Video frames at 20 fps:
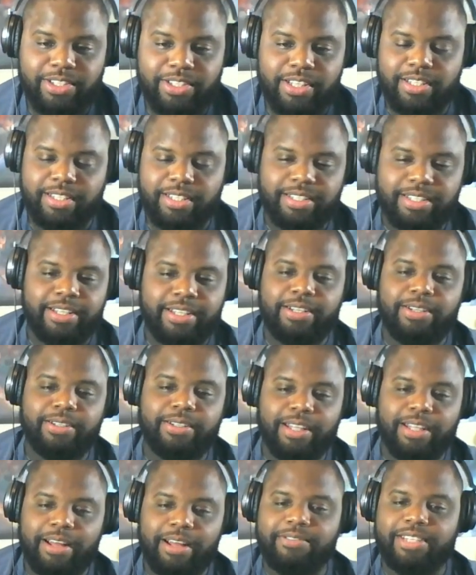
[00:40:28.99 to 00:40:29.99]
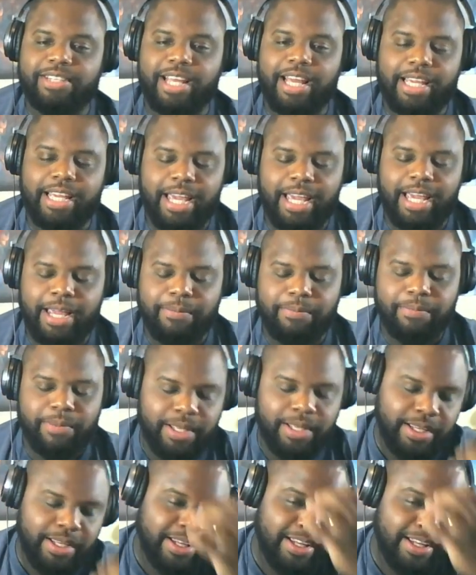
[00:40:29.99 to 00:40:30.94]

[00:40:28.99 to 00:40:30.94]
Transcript: She still loves that game.